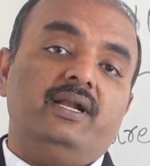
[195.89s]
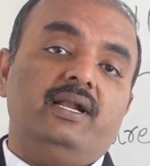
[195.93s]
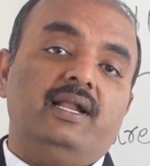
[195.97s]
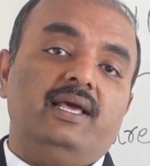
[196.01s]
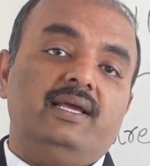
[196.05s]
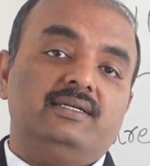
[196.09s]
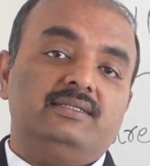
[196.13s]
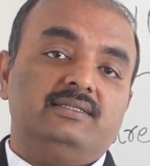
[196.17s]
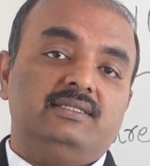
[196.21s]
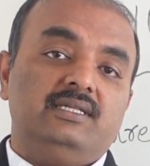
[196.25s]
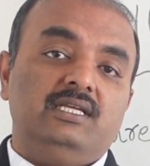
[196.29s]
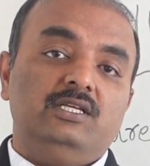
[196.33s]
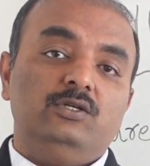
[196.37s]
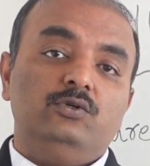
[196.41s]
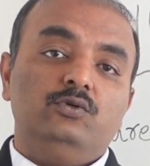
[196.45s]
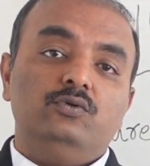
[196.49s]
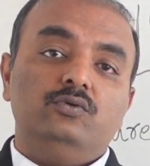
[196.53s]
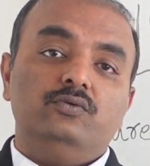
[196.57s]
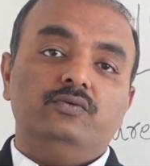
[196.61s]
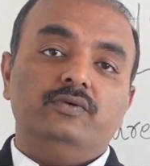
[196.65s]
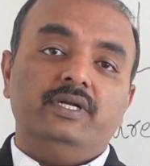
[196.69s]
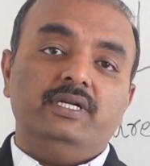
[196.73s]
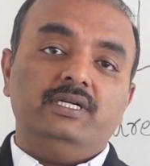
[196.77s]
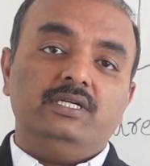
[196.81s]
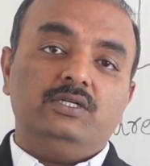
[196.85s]
Like say you
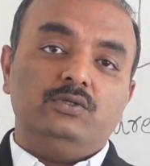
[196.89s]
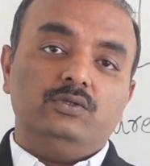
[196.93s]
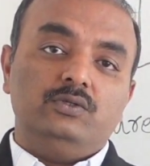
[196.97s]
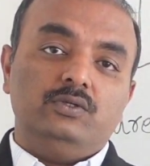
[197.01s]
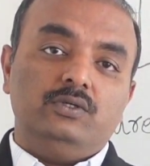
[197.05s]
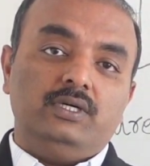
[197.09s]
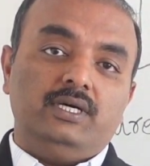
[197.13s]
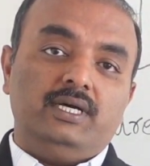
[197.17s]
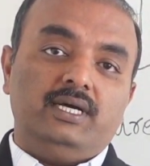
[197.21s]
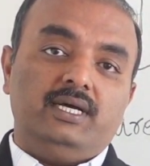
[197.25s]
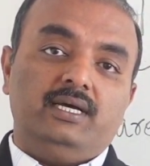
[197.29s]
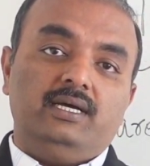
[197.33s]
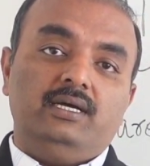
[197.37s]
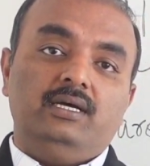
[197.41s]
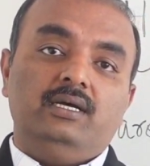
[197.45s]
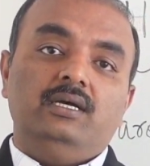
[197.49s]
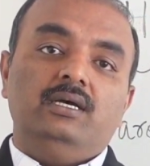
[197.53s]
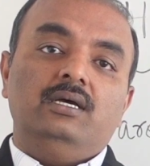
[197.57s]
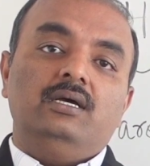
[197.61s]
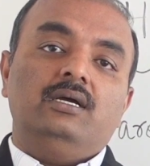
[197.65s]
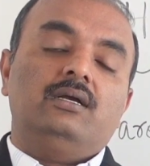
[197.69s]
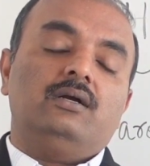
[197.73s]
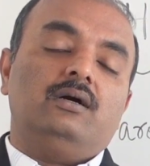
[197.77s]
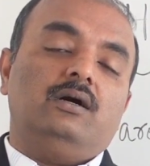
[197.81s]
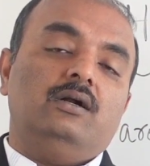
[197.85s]
went to a
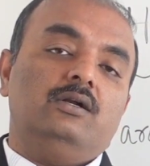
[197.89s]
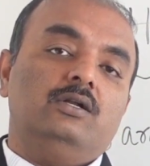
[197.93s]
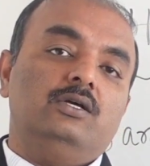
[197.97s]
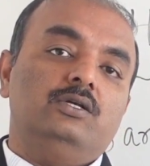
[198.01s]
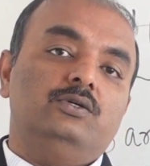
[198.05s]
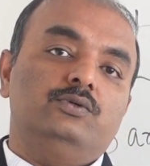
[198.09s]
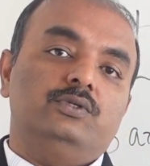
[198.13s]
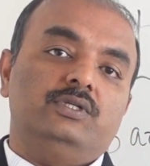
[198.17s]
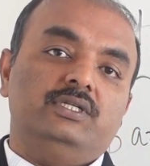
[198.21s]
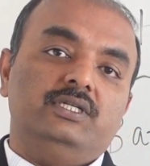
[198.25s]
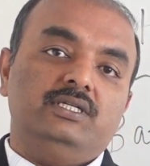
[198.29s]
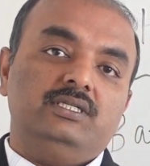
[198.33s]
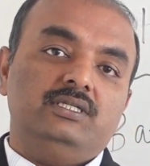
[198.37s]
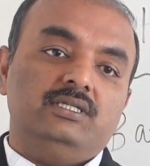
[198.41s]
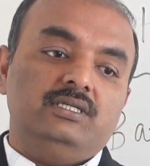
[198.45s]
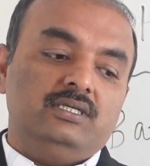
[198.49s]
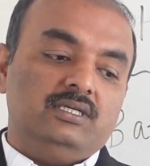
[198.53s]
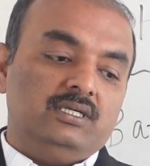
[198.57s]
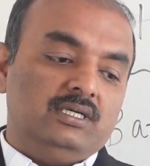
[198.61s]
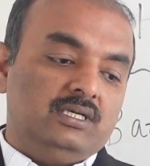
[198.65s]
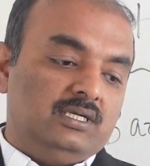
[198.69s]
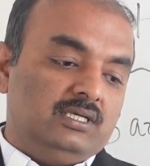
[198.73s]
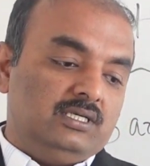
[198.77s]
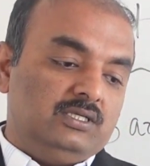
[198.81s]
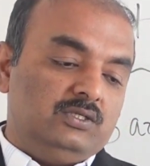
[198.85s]
condo unit,
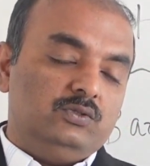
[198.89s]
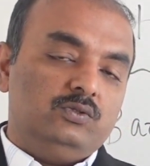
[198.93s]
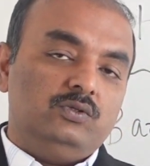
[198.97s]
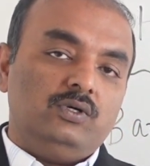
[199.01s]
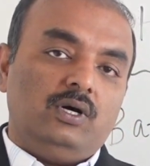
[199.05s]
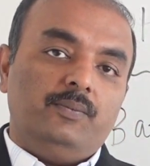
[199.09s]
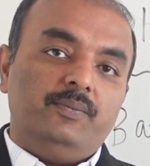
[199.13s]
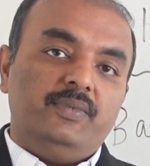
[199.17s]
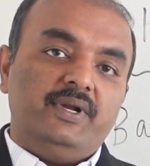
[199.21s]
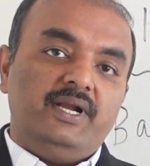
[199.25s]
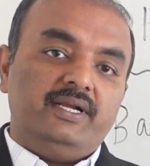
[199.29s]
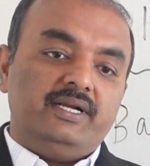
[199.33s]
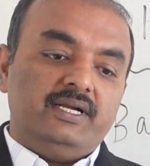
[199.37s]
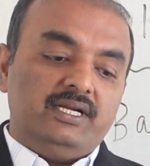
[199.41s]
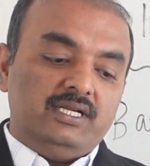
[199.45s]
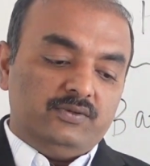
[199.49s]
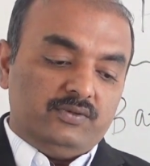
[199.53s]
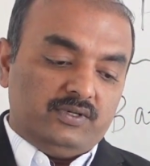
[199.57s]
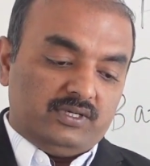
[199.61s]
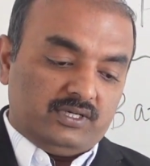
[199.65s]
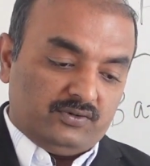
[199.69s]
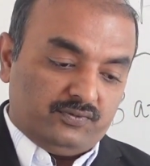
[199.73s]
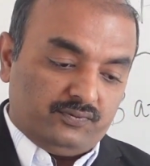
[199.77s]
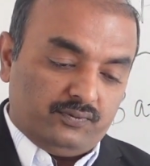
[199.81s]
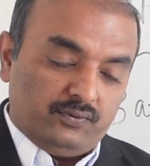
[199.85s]
you updated
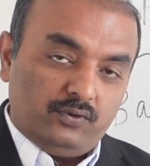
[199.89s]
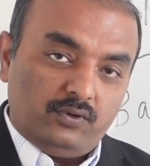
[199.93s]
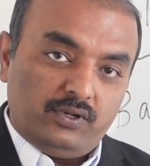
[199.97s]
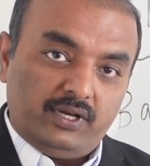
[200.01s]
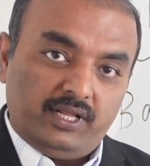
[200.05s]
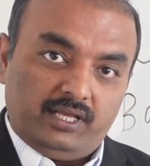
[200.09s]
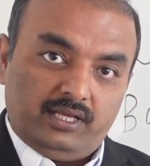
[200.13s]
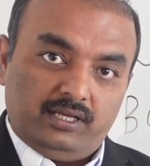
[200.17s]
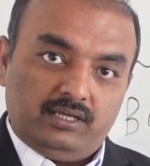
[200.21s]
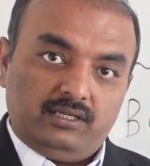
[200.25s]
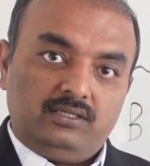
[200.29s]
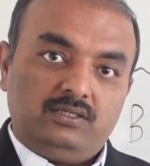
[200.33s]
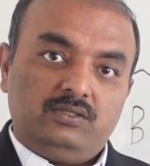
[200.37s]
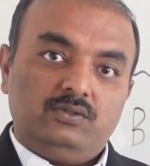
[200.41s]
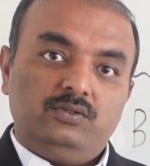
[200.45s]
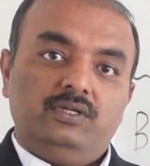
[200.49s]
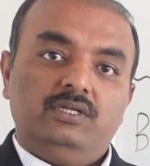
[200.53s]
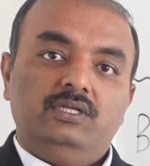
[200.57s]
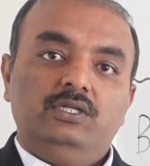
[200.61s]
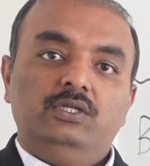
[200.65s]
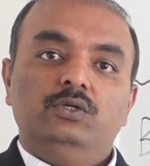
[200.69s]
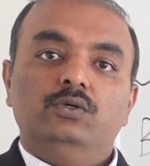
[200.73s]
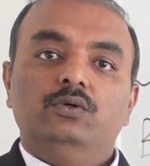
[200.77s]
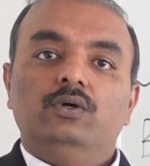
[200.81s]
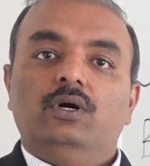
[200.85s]
your flooring to a
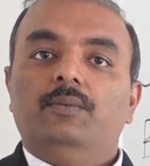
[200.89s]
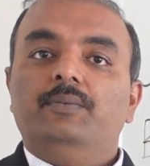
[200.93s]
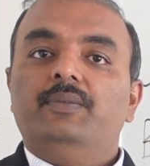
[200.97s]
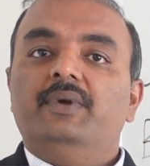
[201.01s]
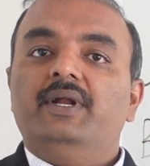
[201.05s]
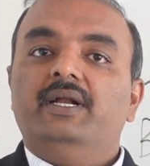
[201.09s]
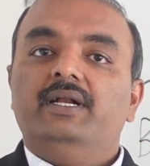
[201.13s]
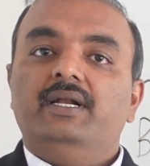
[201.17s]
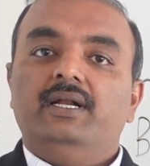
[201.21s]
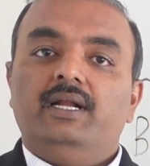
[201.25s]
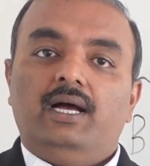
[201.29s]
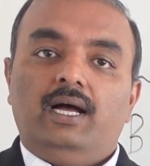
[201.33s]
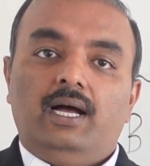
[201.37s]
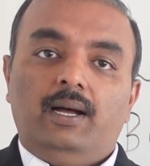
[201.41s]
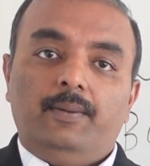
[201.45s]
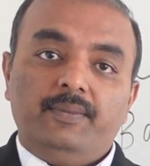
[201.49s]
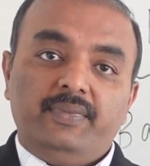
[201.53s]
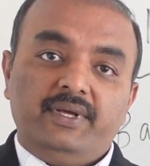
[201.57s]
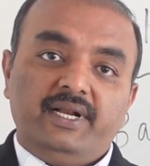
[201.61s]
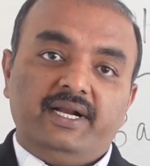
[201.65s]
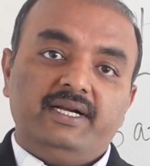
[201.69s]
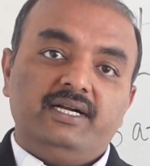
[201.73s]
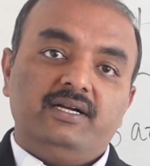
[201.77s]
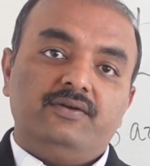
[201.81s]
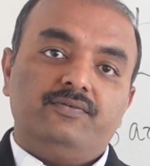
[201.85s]
new
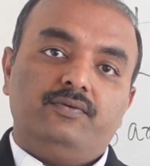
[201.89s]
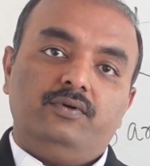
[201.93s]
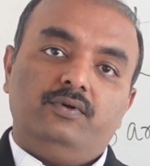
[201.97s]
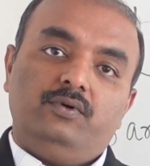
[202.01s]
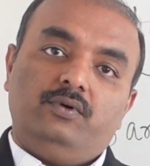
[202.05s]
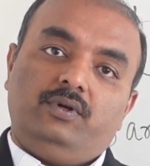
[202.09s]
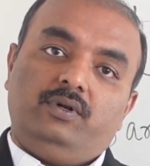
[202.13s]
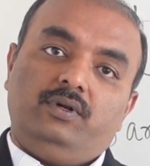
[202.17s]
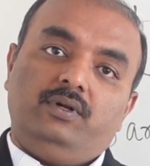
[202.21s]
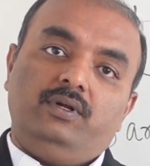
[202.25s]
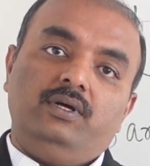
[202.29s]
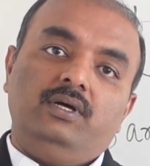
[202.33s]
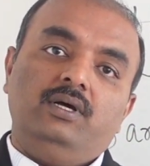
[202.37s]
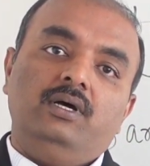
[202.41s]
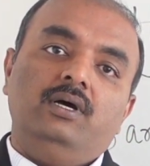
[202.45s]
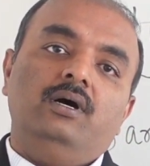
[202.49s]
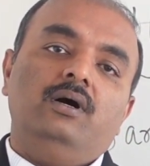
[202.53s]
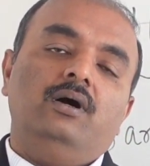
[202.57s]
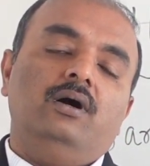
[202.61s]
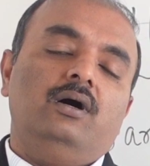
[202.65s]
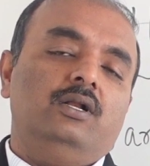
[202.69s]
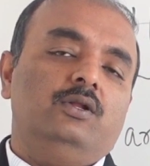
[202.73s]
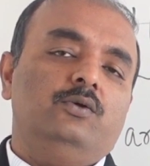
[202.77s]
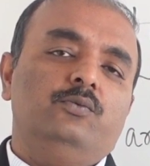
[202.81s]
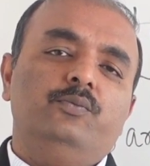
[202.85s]
upgraded floor,
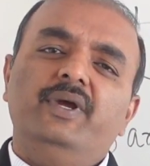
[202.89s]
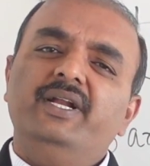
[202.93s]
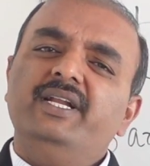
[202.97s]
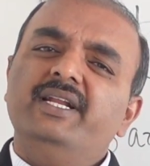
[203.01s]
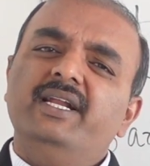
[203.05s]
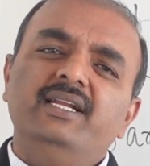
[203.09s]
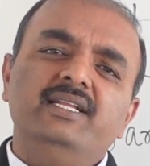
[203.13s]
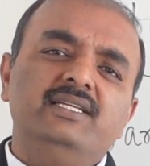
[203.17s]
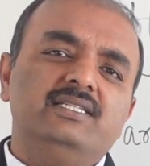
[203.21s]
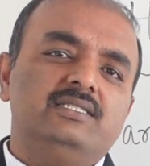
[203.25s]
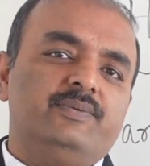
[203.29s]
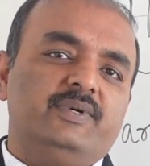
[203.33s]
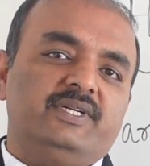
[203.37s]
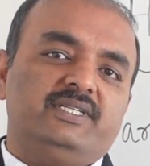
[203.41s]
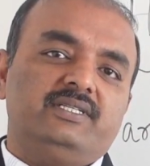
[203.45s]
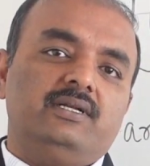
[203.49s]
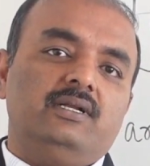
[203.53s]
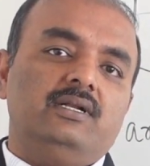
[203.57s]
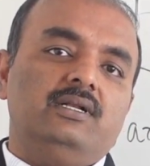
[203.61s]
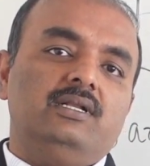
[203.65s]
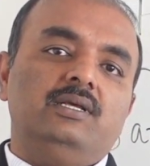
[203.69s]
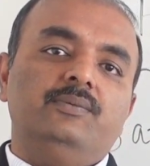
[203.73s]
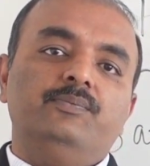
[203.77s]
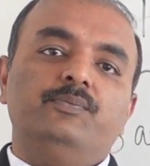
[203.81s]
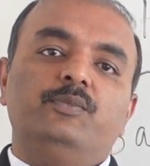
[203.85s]
or you made any
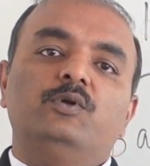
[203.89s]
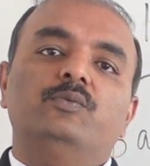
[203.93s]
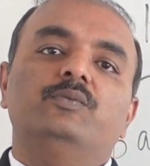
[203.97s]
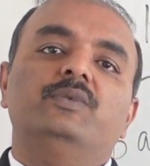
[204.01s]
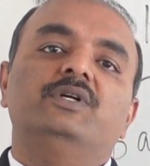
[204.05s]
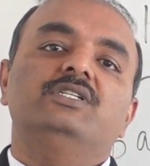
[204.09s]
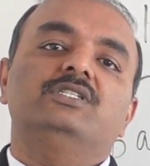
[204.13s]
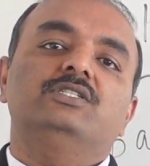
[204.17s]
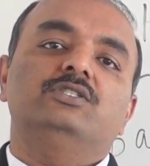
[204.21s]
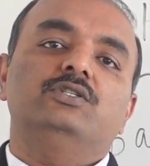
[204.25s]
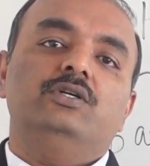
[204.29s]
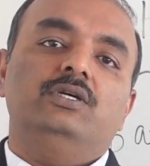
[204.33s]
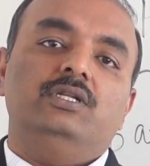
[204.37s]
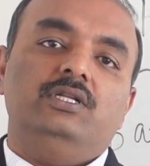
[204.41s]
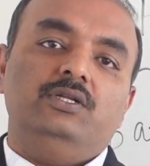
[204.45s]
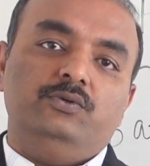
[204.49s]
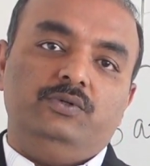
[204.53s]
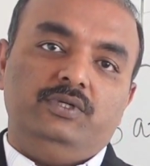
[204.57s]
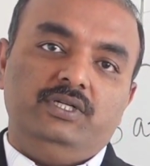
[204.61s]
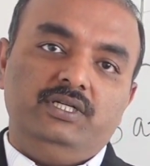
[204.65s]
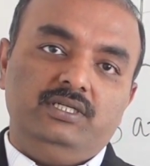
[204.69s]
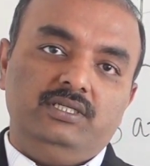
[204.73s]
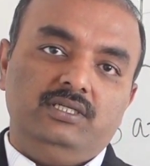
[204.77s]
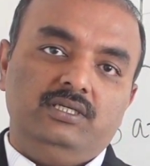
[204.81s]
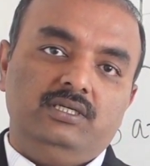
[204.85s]
special improvements to your
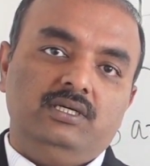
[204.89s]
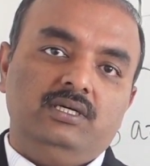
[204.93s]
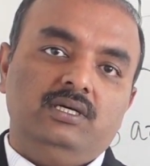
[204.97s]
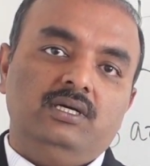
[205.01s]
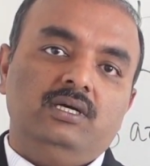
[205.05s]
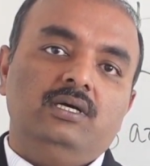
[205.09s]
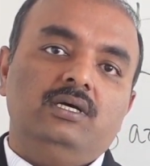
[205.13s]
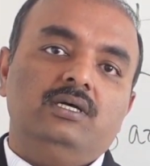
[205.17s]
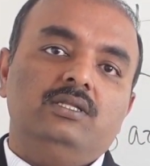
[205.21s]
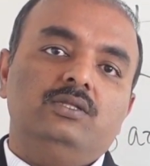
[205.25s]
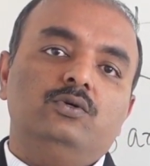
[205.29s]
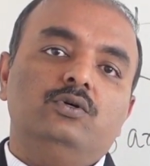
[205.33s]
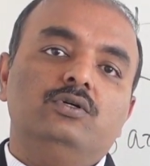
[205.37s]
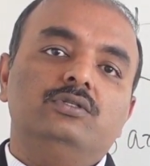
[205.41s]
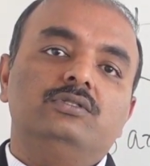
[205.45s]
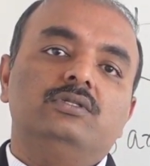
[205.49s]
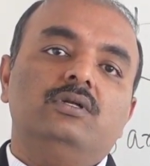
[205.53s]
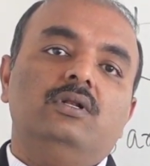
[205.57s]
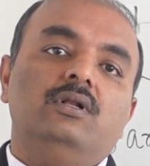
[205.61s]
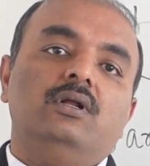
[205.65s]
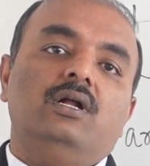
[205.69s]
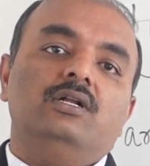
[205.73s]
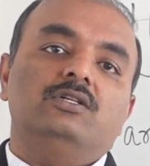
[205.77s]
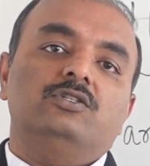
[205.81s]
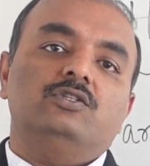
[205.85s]
unit, those
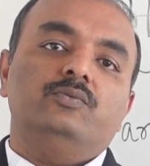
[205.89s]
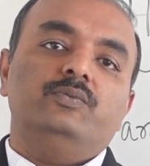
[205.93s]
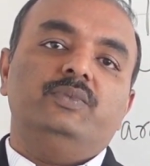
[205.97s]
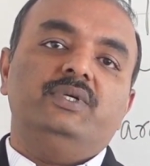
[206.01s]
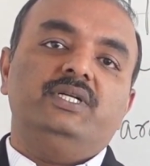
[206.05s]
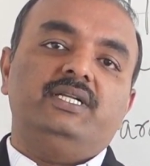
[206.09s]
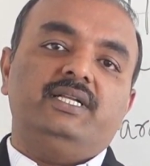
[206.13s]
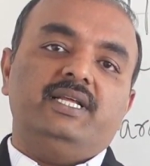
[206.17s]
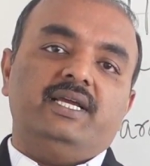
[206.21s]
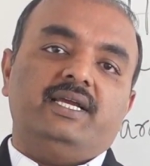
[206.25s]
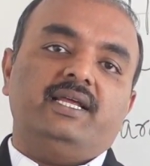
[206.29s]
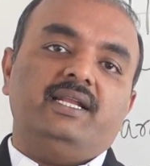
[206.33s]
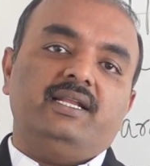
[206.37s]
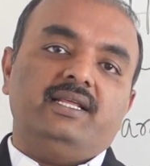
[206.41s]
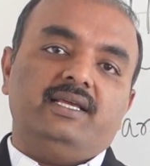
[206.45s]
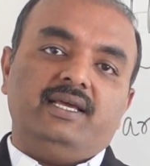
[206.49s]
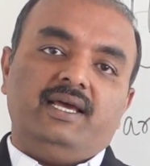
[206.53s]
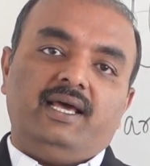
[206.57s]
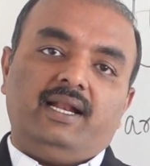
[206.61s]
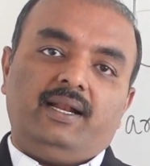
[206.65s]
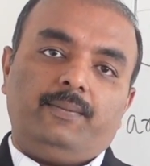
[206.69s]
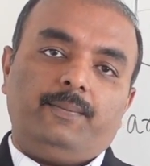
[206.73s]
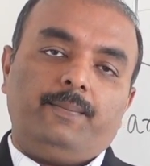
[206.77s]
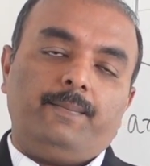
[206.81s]
will also be taken care of.